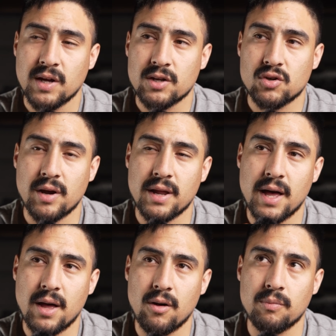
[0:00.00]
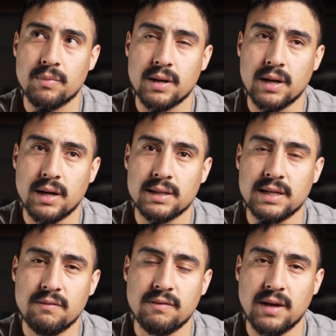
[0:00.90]
trying to help
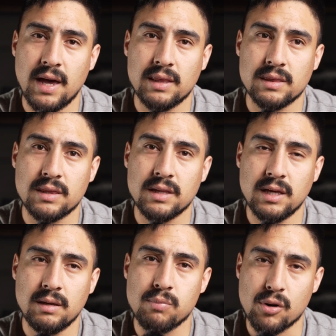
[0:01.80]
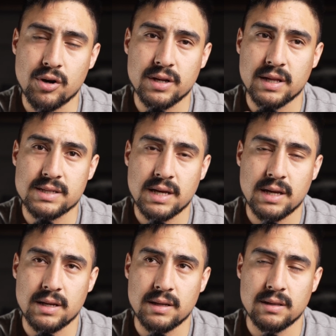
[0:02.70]
alleviate the burden
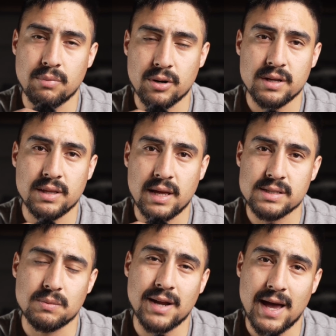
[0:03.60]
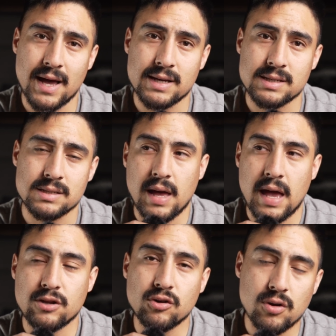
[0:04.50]
that someone has,
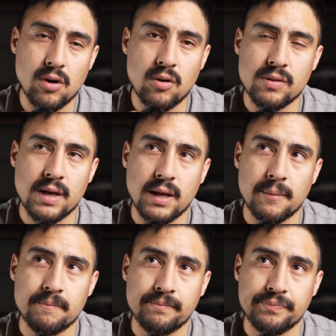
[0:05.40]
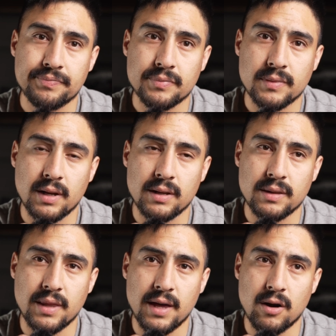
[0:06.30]
and that
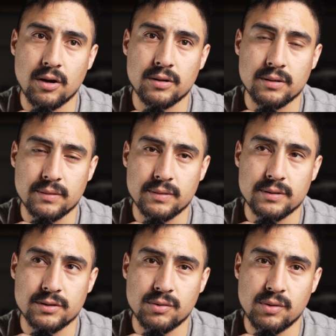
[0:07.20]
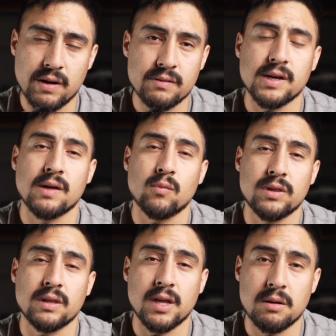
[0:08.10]
they are doing everything
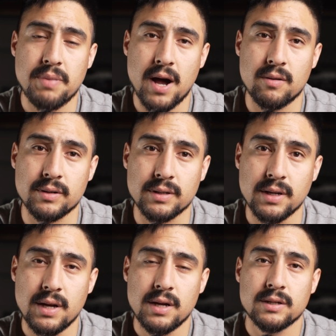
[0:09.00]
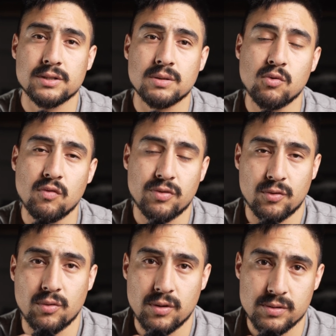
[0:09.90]
within their power to move
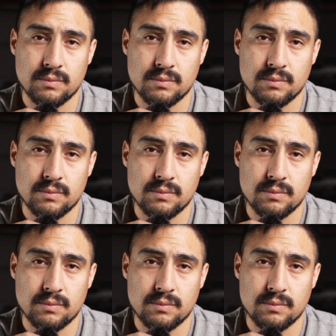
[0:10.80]
through those